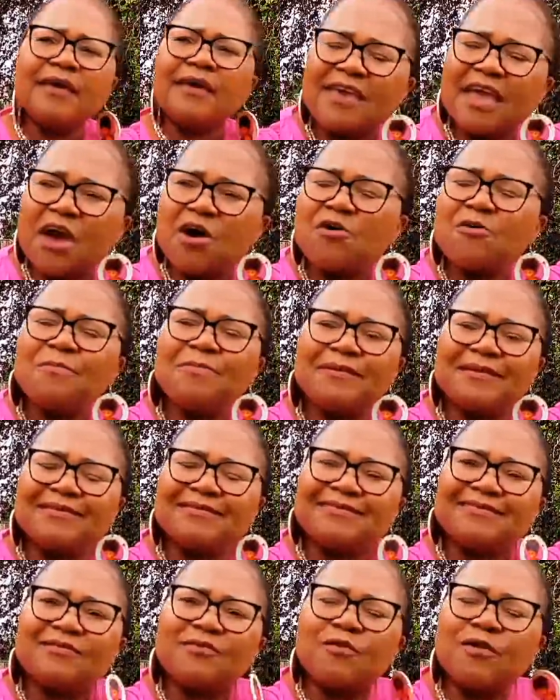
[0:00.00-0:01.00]

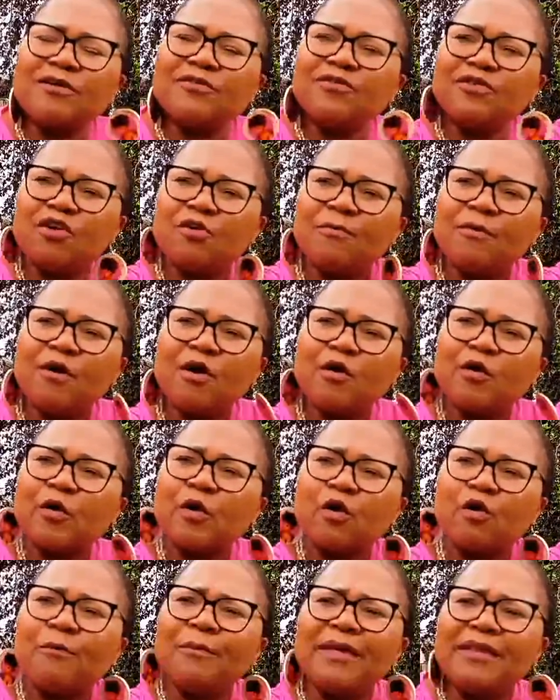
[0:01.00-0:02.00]
helpers going to help our own
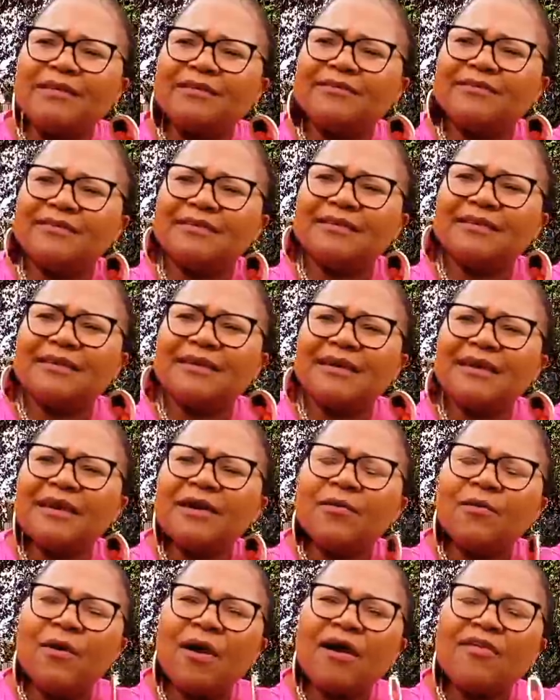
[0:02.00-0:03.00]
community.
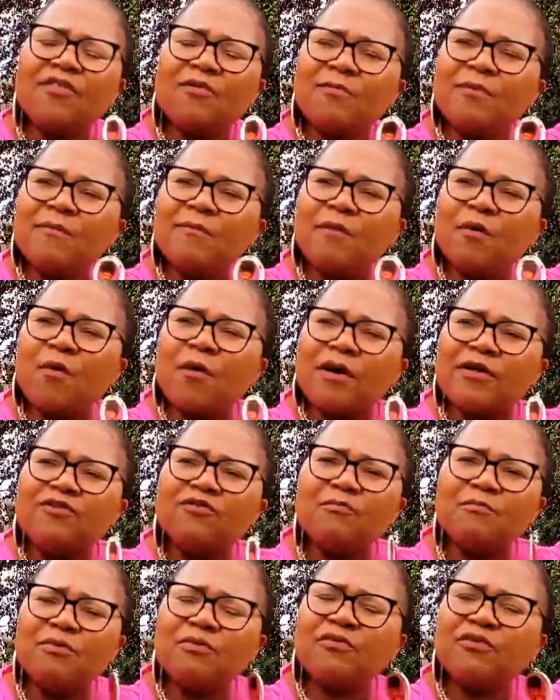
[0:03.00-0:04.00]
We are the people going
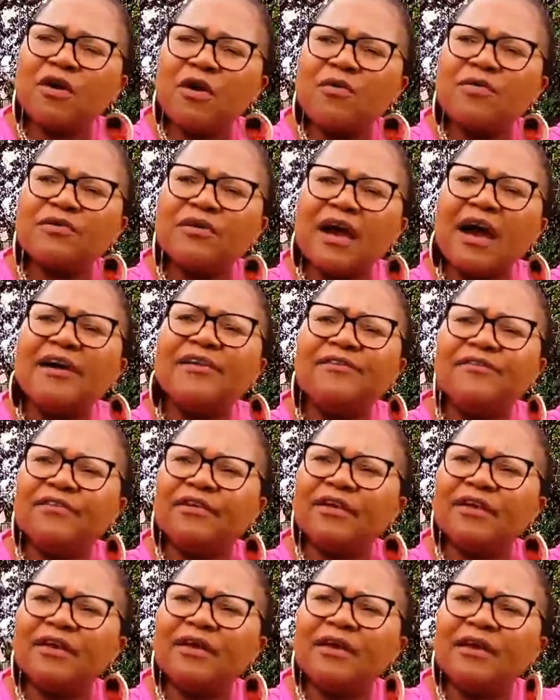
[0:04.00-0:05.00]
to build our own
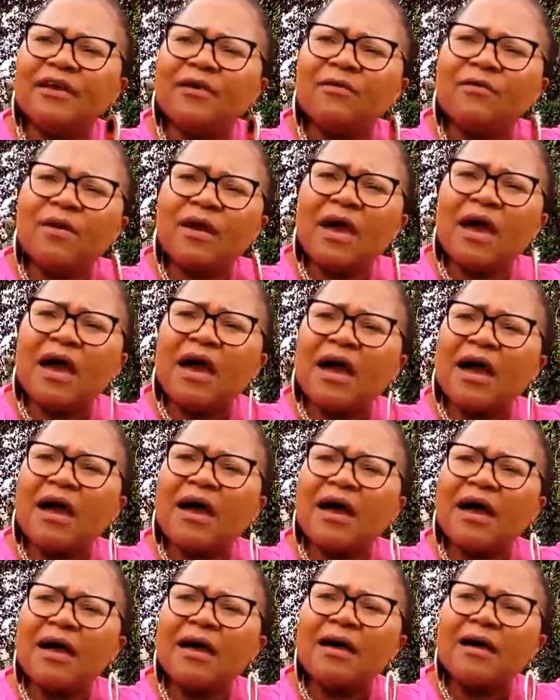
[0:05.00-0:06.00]
country. We
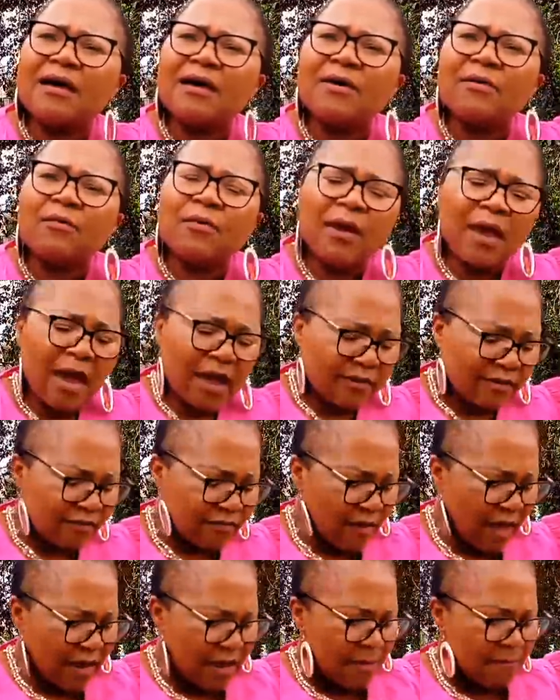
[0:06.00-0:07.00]
are
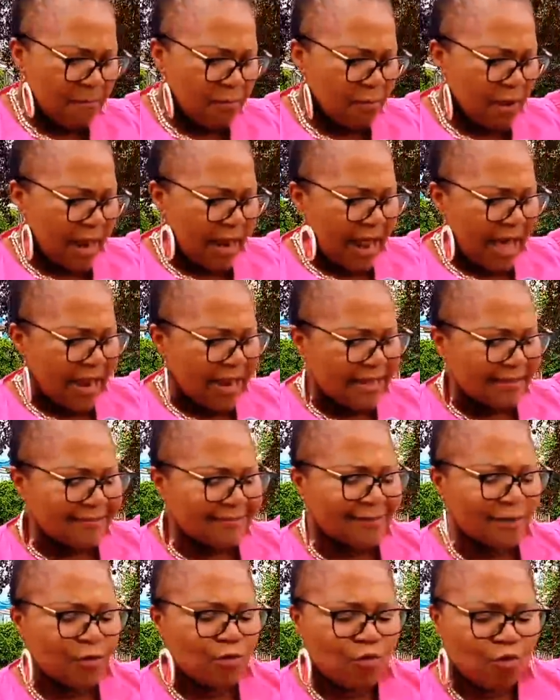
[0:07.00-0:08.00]
tisana mbuya nana
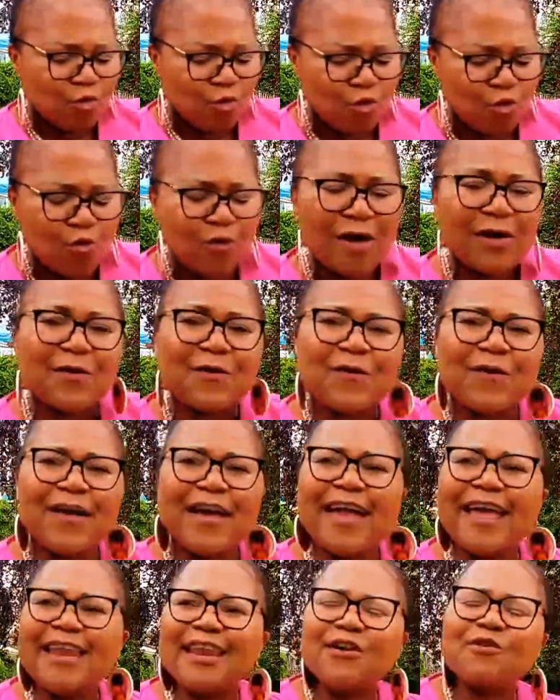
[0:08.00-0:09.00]
sekuru vari
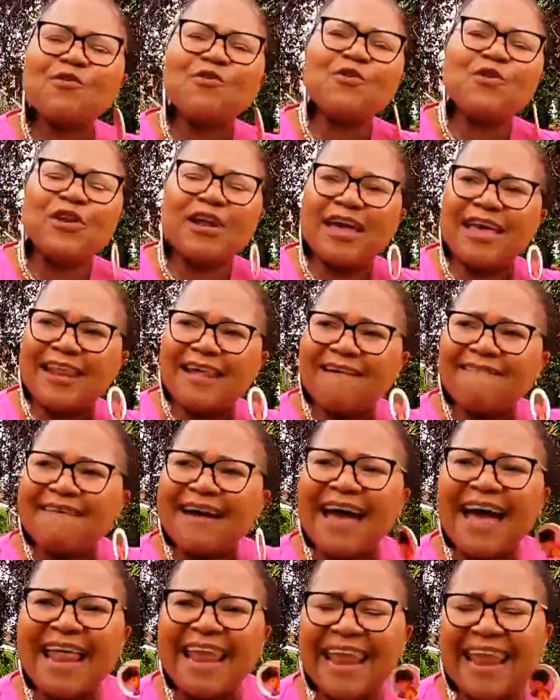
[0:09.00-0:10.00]
kuenda kunoraira
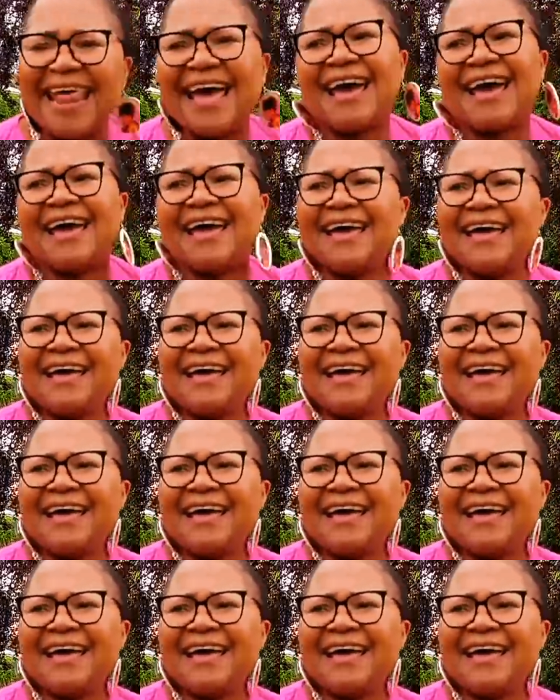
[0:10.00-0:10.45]
vana.